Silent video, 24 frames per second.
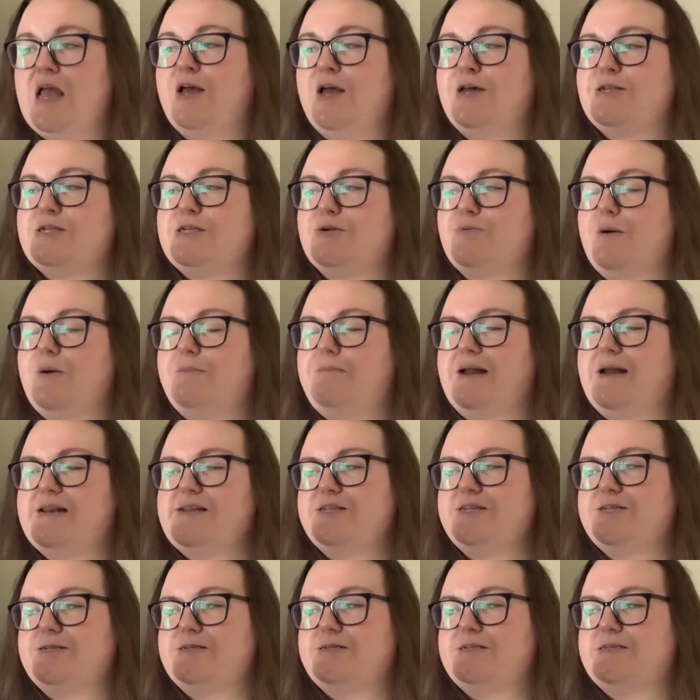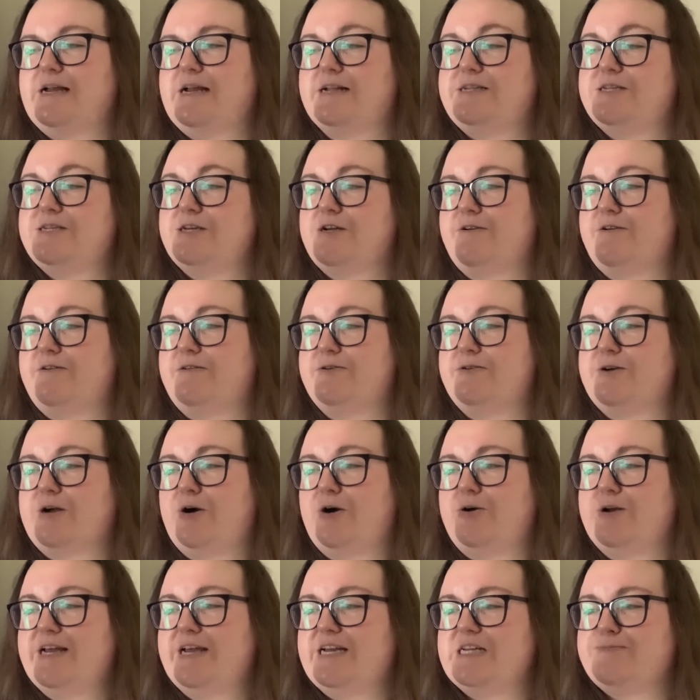So when Madison sends her an
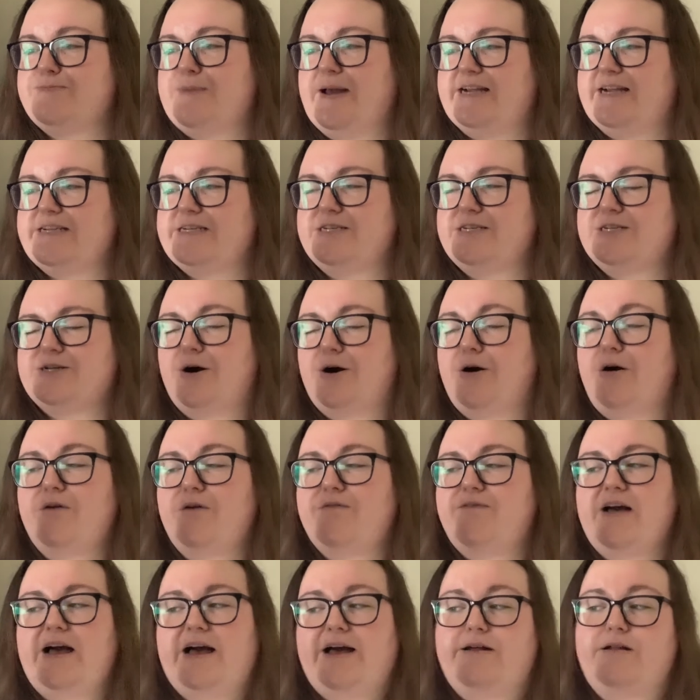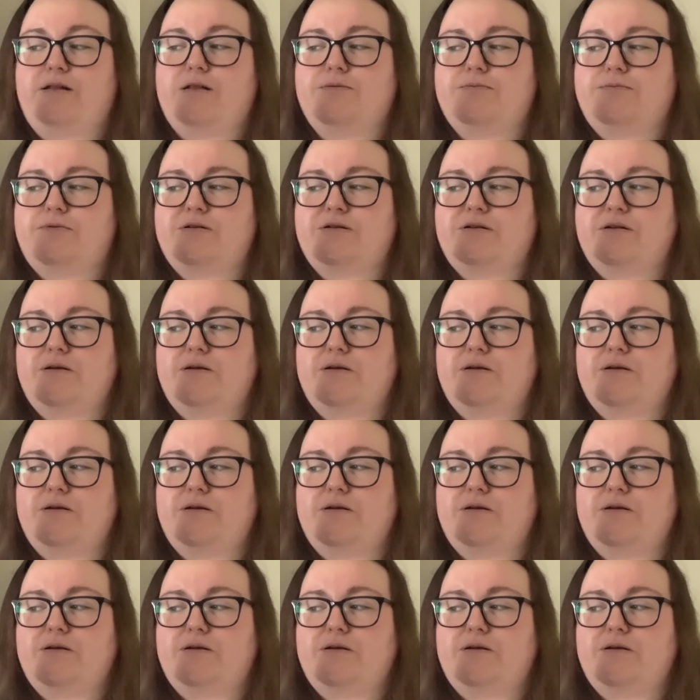unexpected call for help,